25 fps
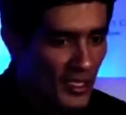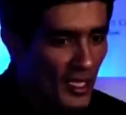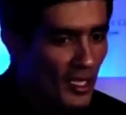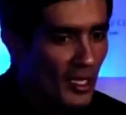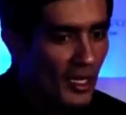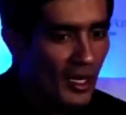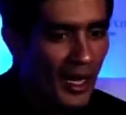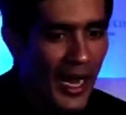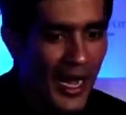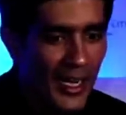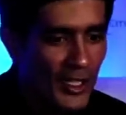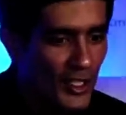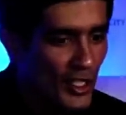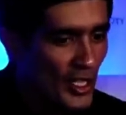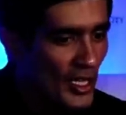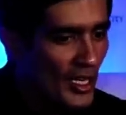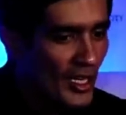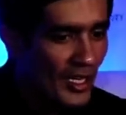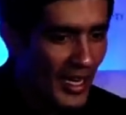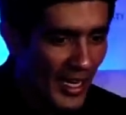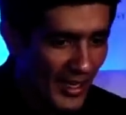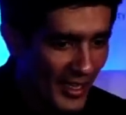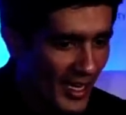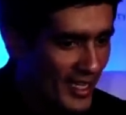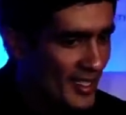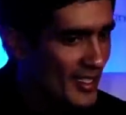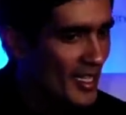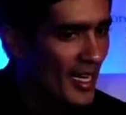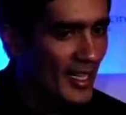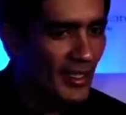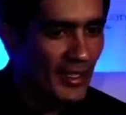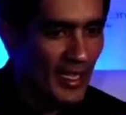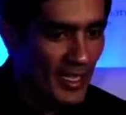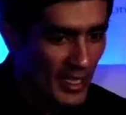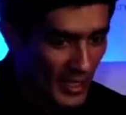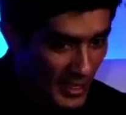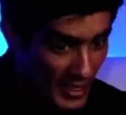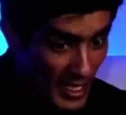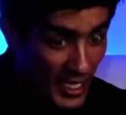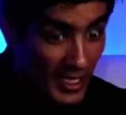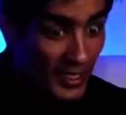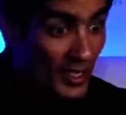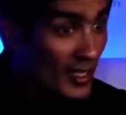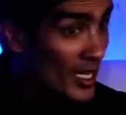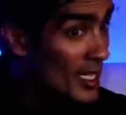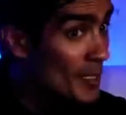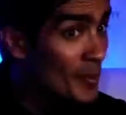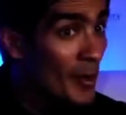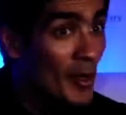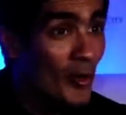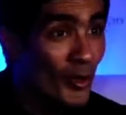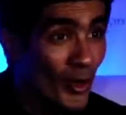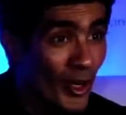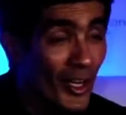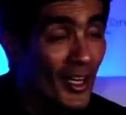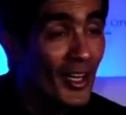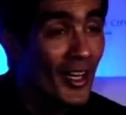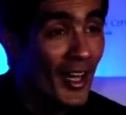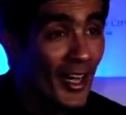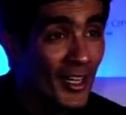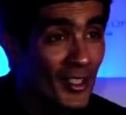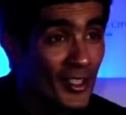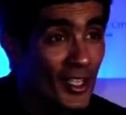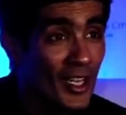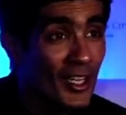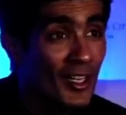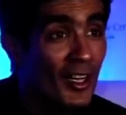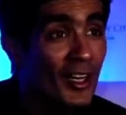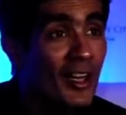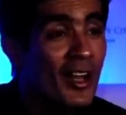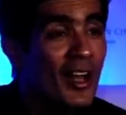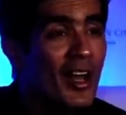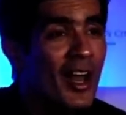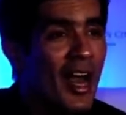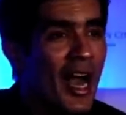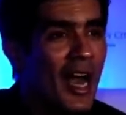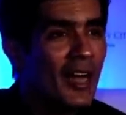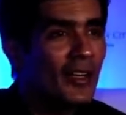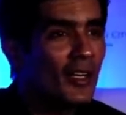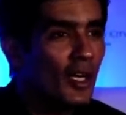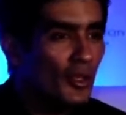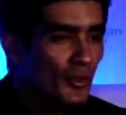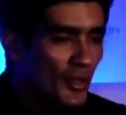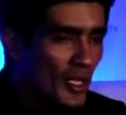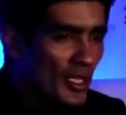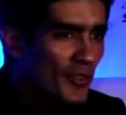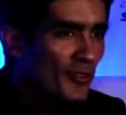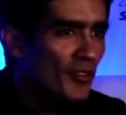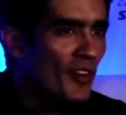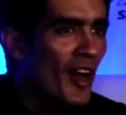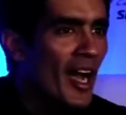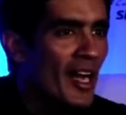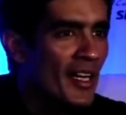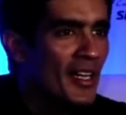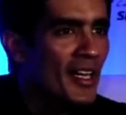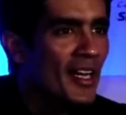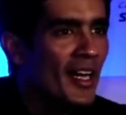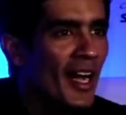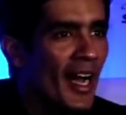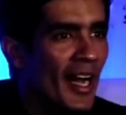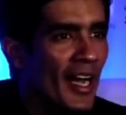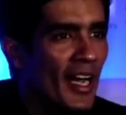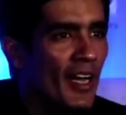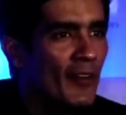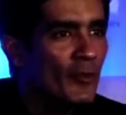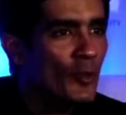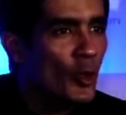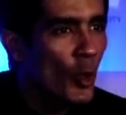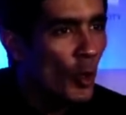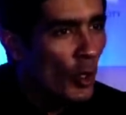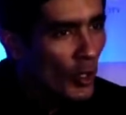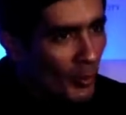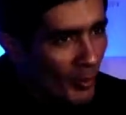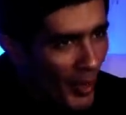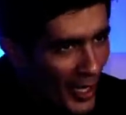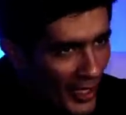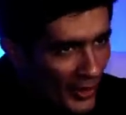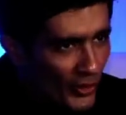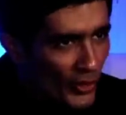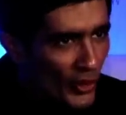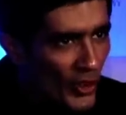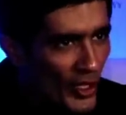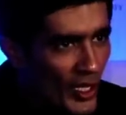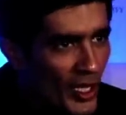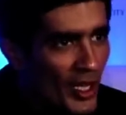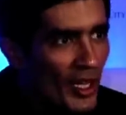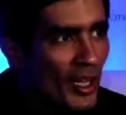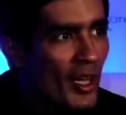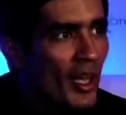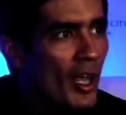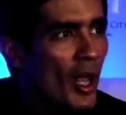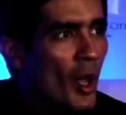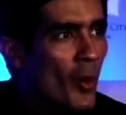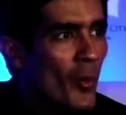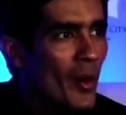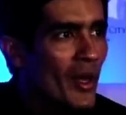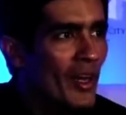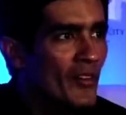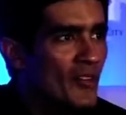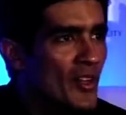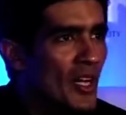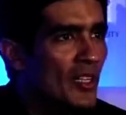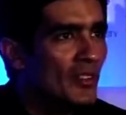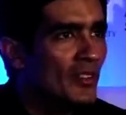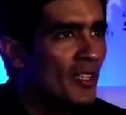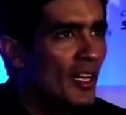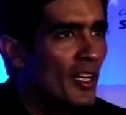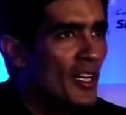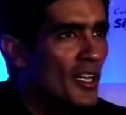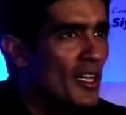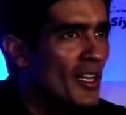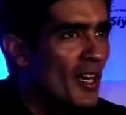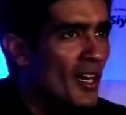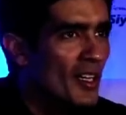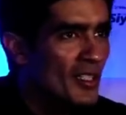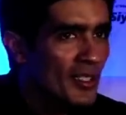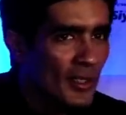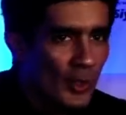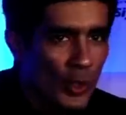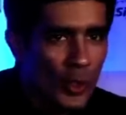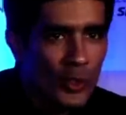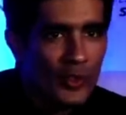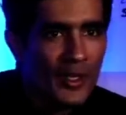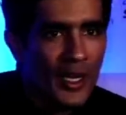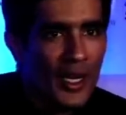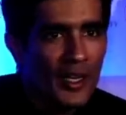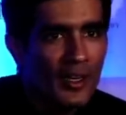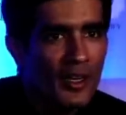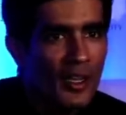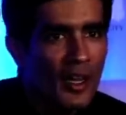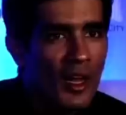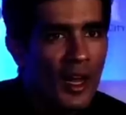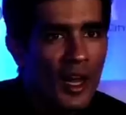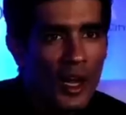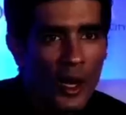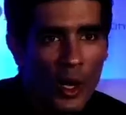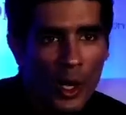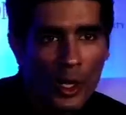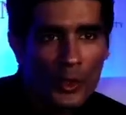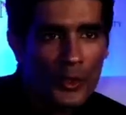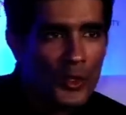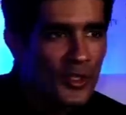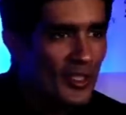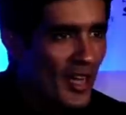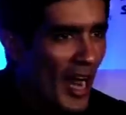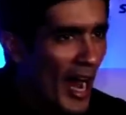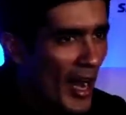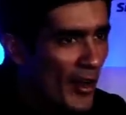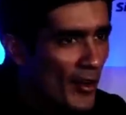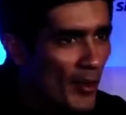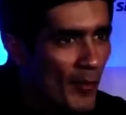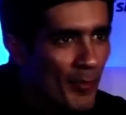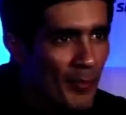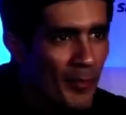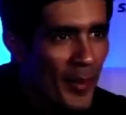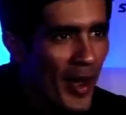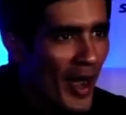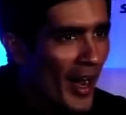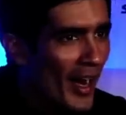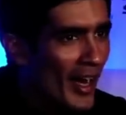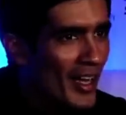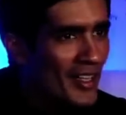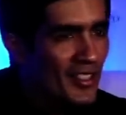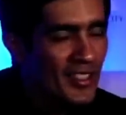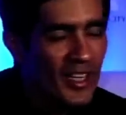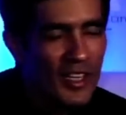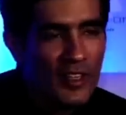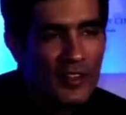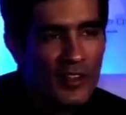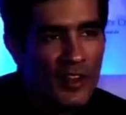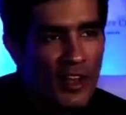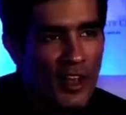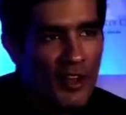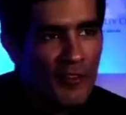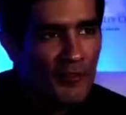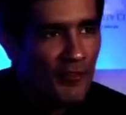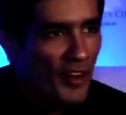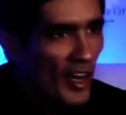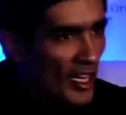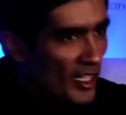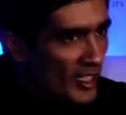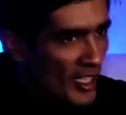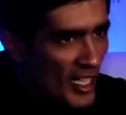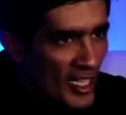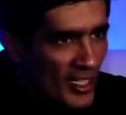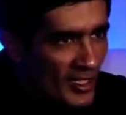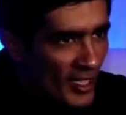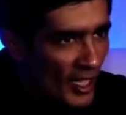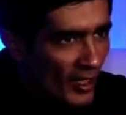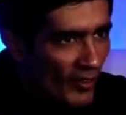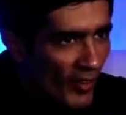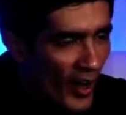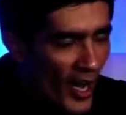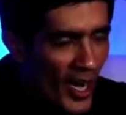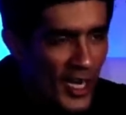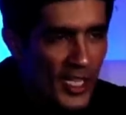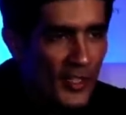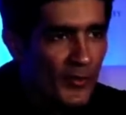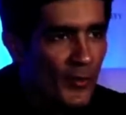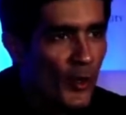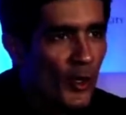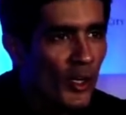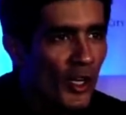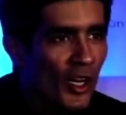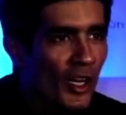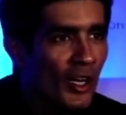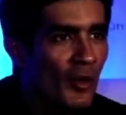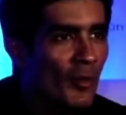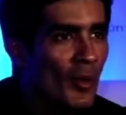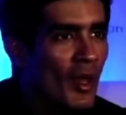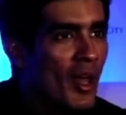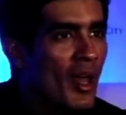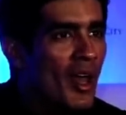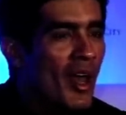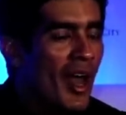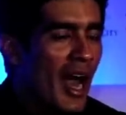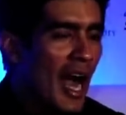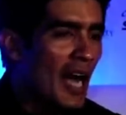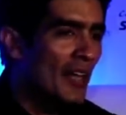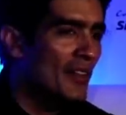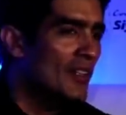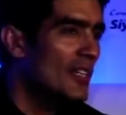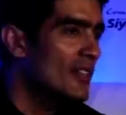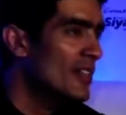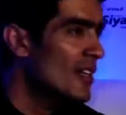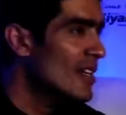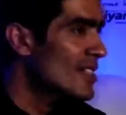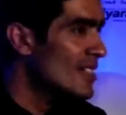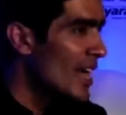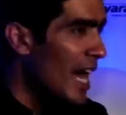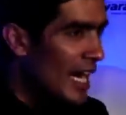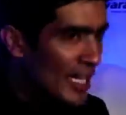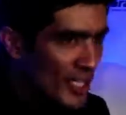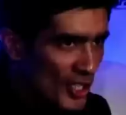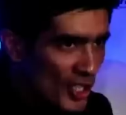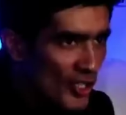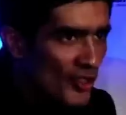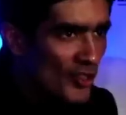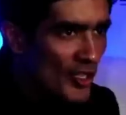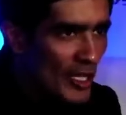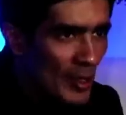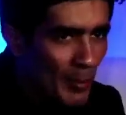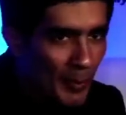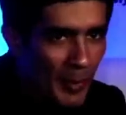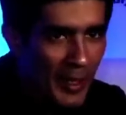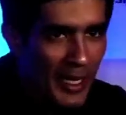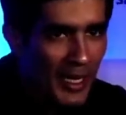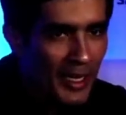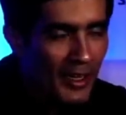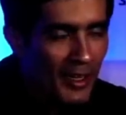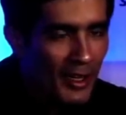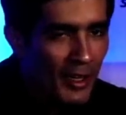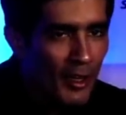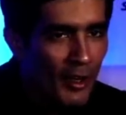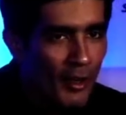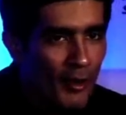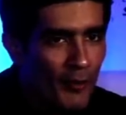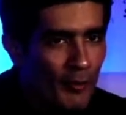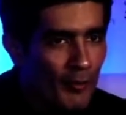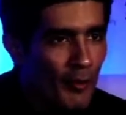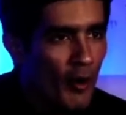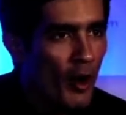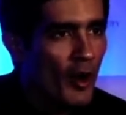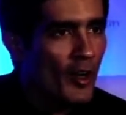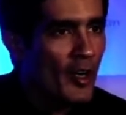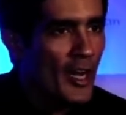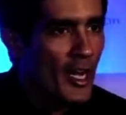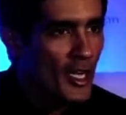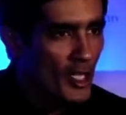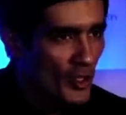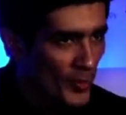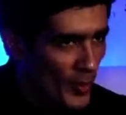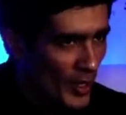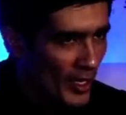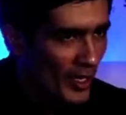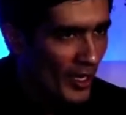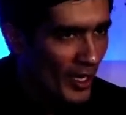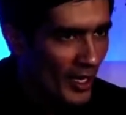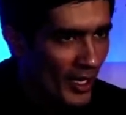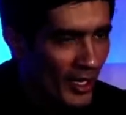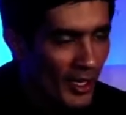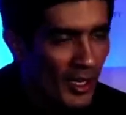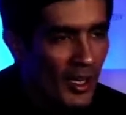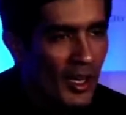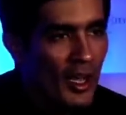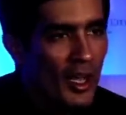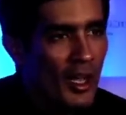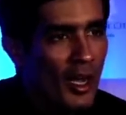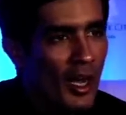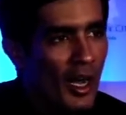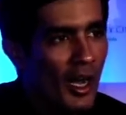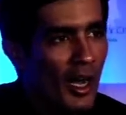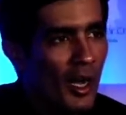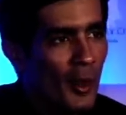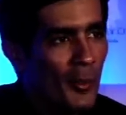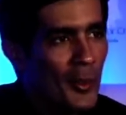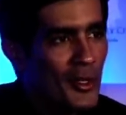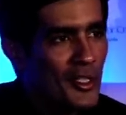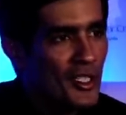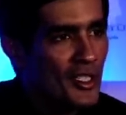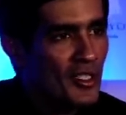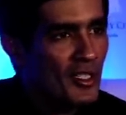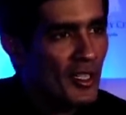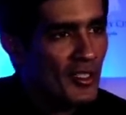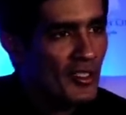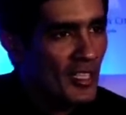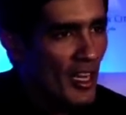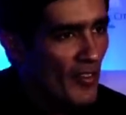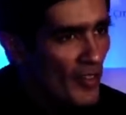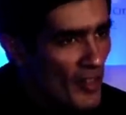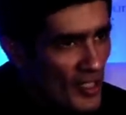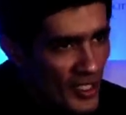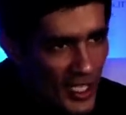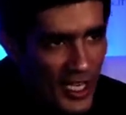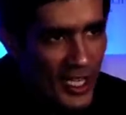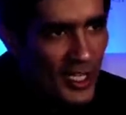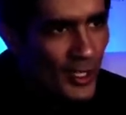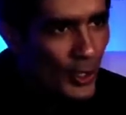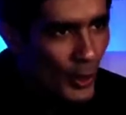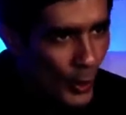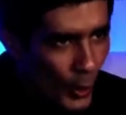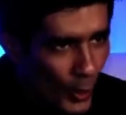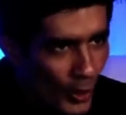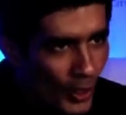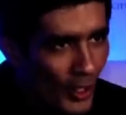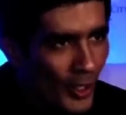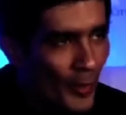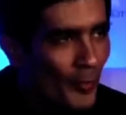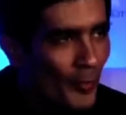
year actually, like I said, this season has been really hectic, and now this Friday I have Golmaal 3 where I've done Karina's look and all those harem pants and funky salwars for her, and then there is Action Replay for Aishwarya, which is the 70s look.